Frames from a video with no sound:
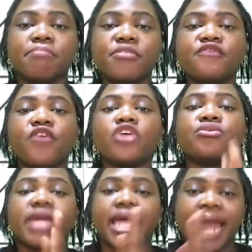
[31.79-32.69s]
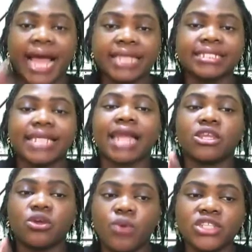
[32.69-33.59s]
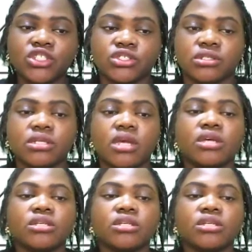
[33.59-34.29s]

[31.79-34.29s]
before you can answer the questions.